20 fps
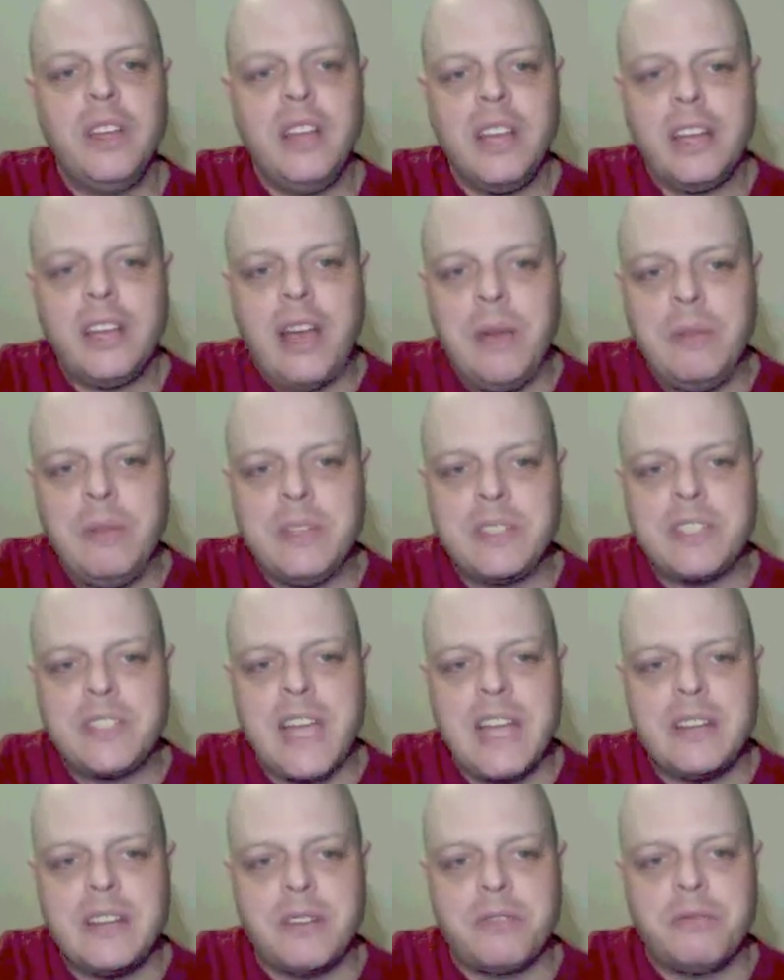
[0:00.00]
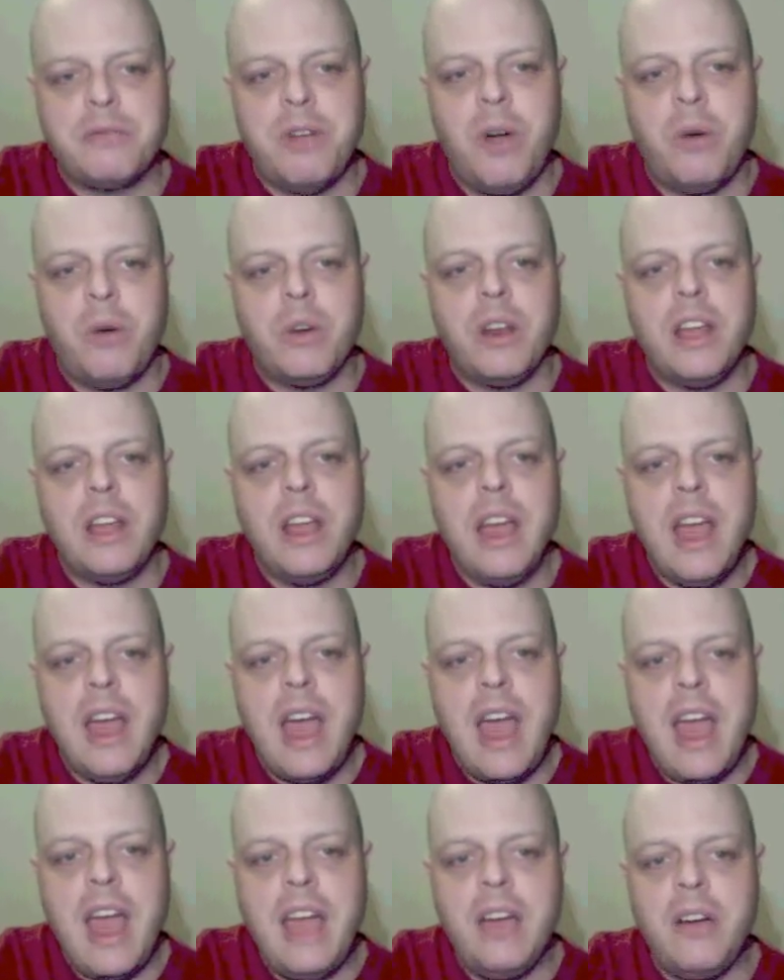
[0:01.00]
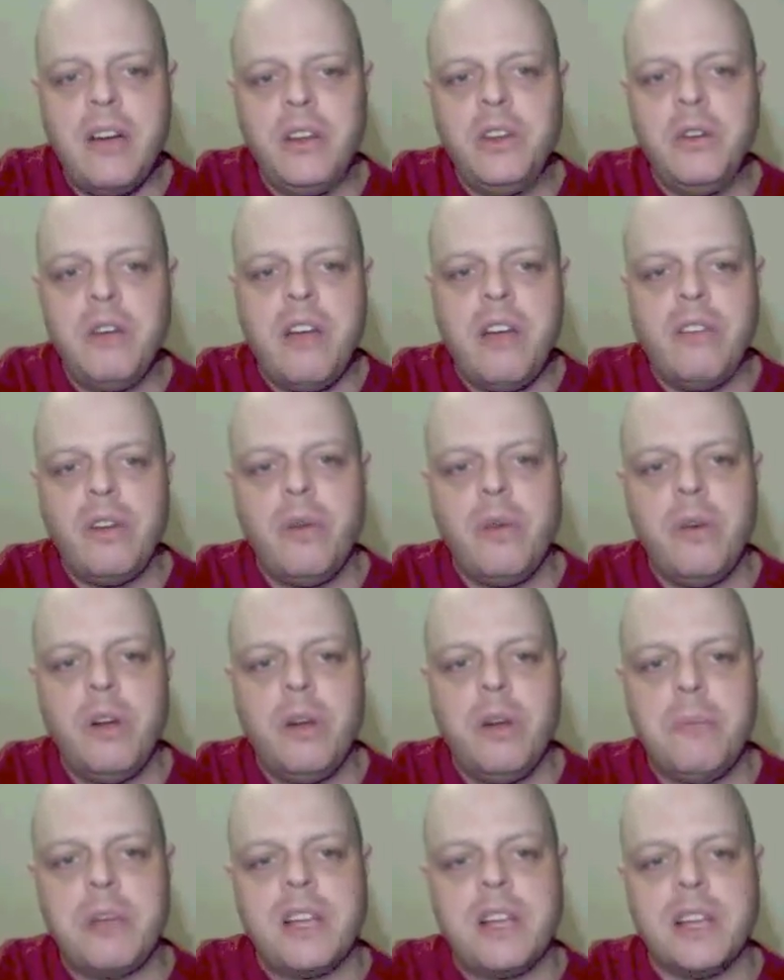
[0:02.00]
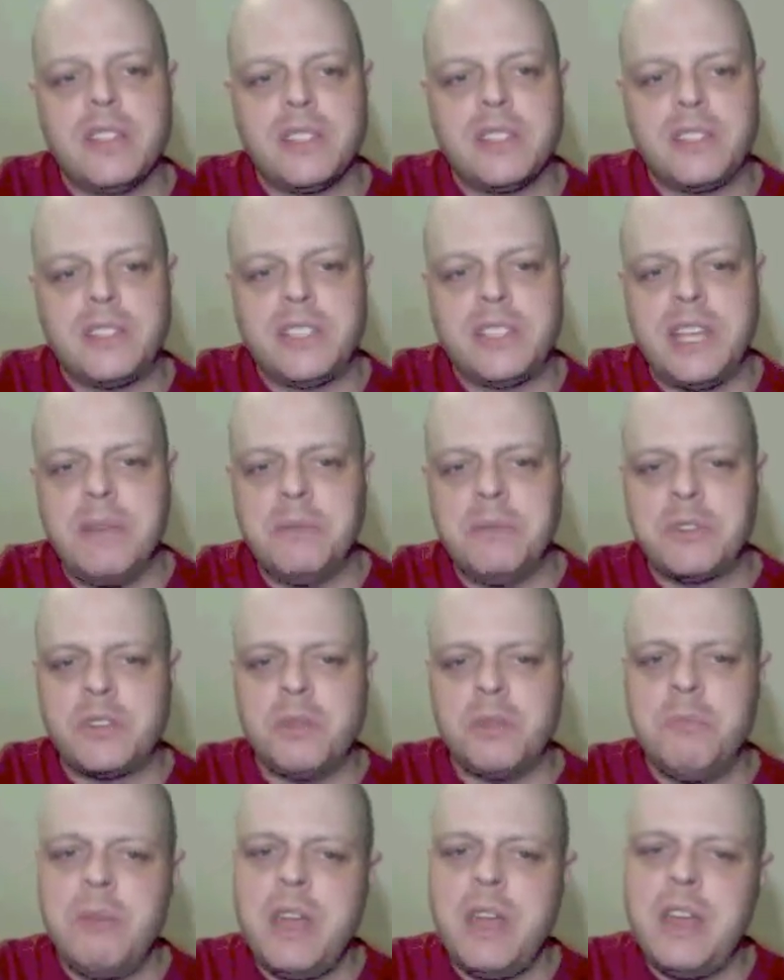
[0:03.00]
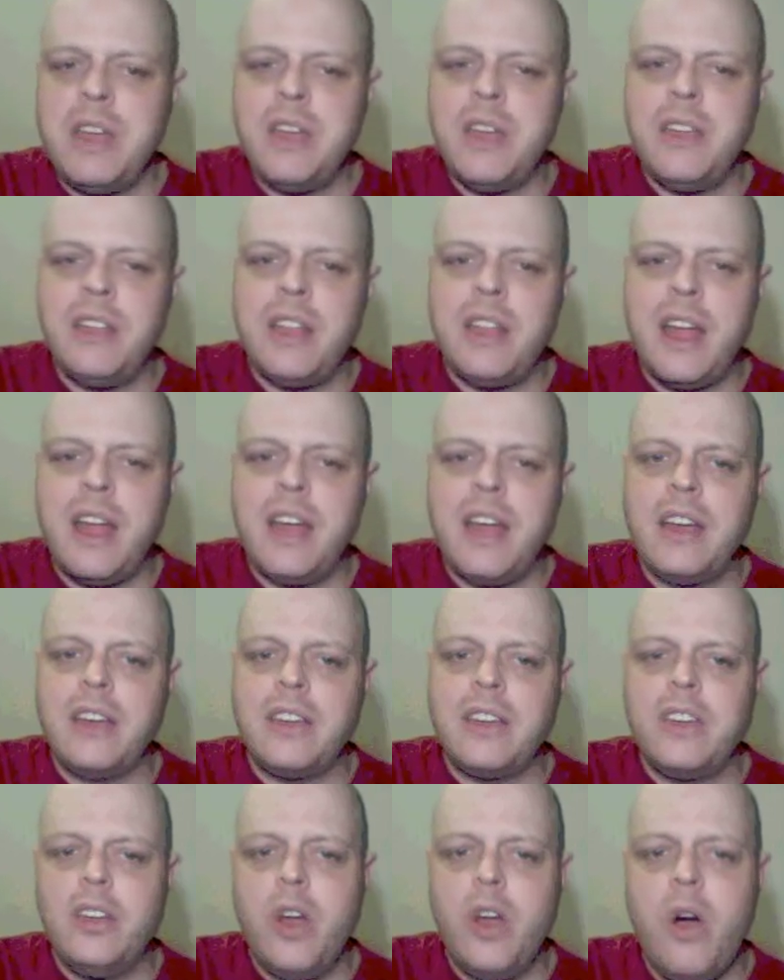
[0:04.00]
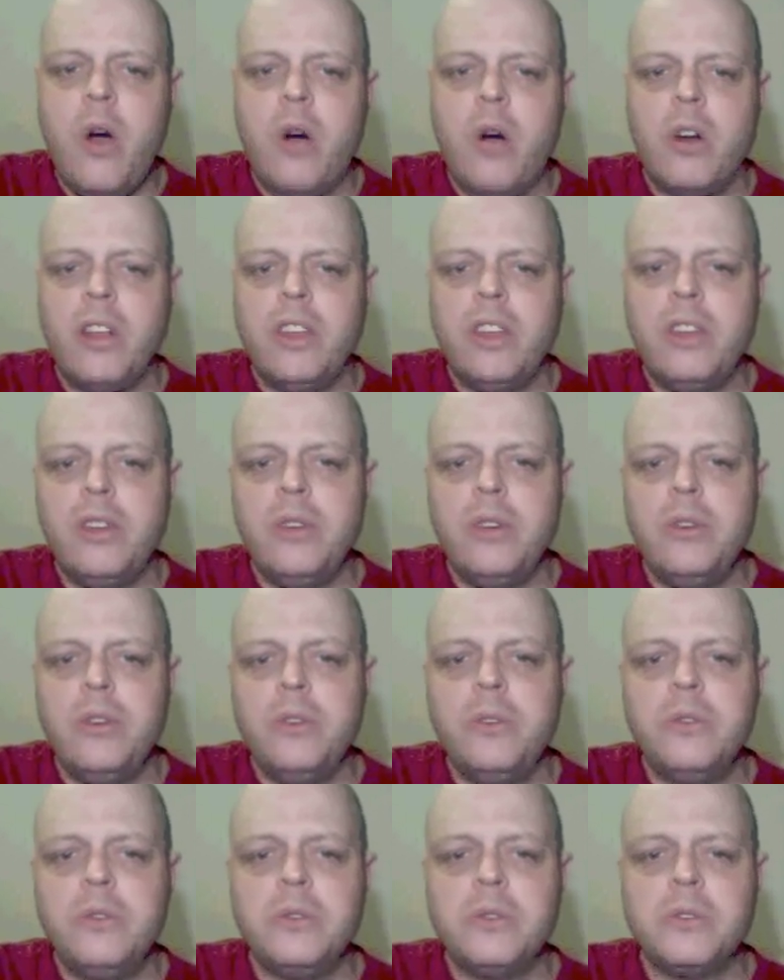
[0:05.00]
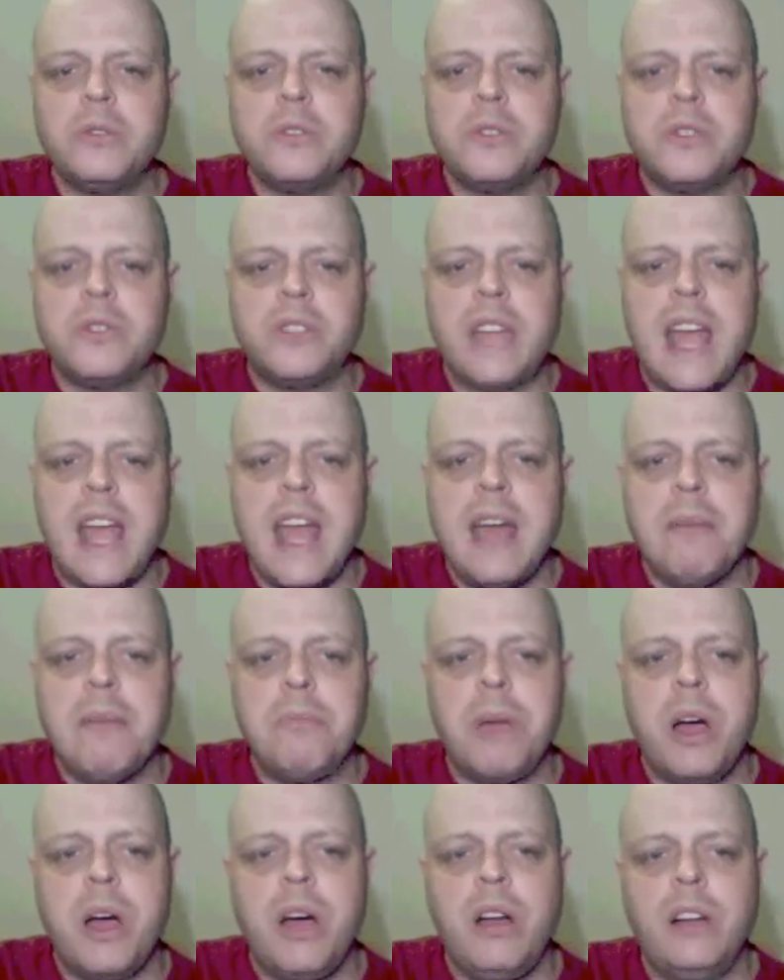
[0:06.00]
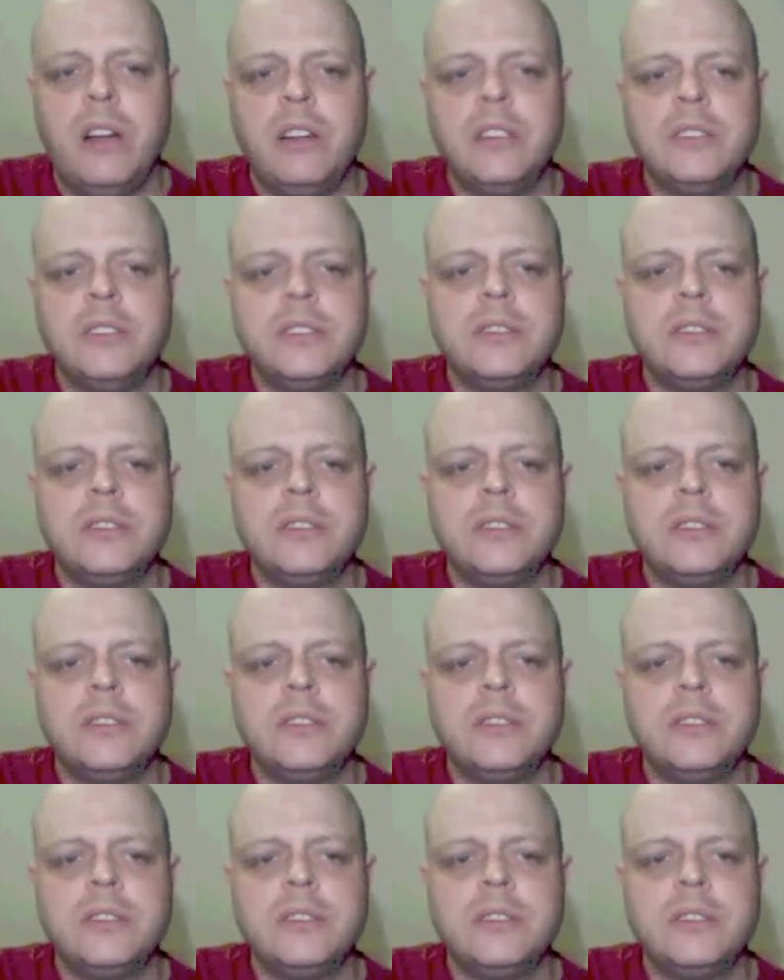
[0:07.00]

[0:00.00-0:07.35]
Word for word: Come inside your throat. Hang on your every word because it seems to me like your used tampon.